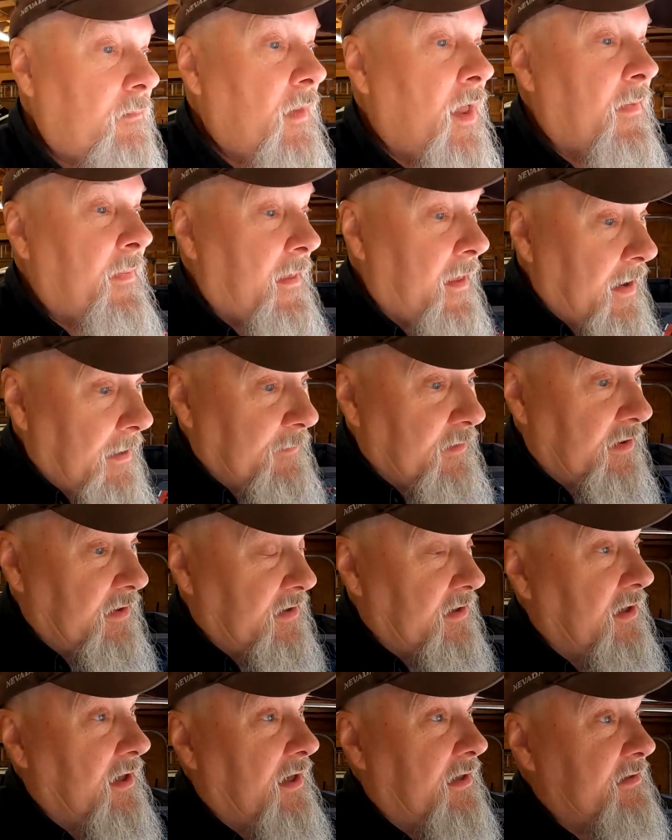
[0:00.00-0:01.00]
And then I'm going to
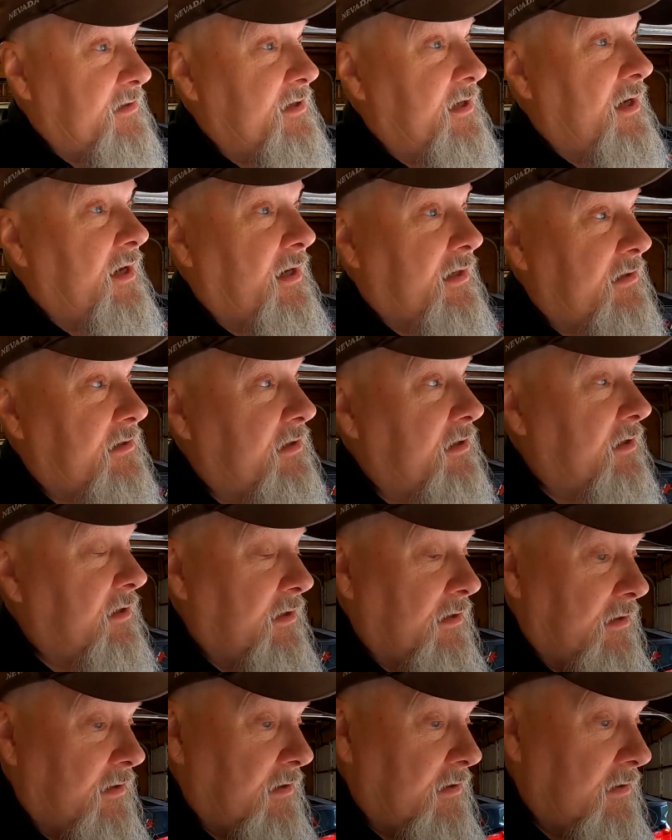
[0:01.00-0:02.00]
contact
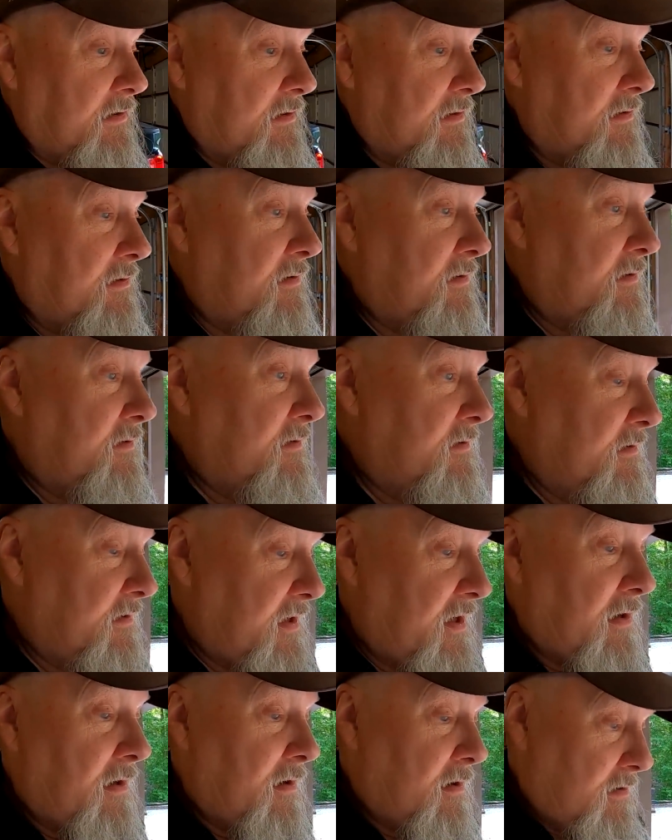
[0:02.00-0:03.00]

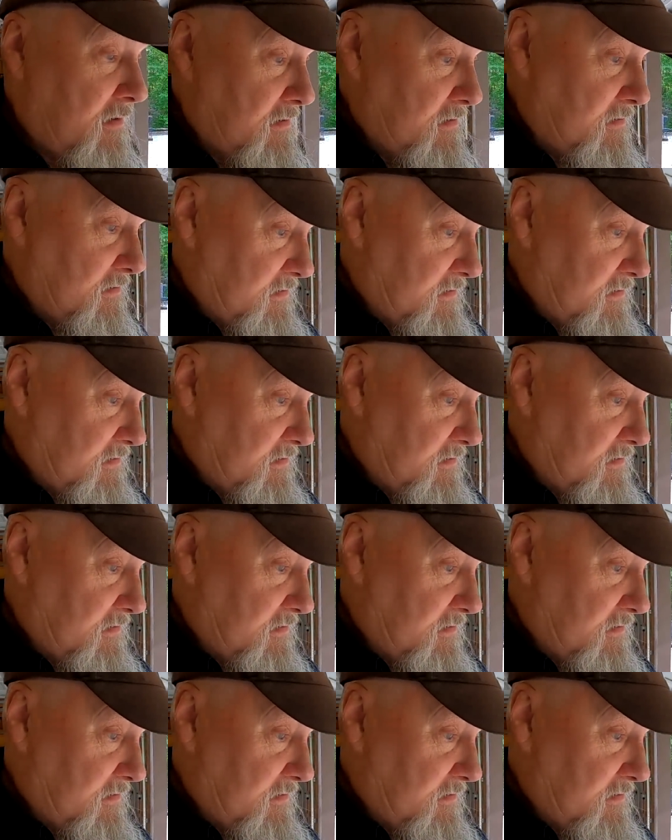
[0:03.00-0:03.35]
their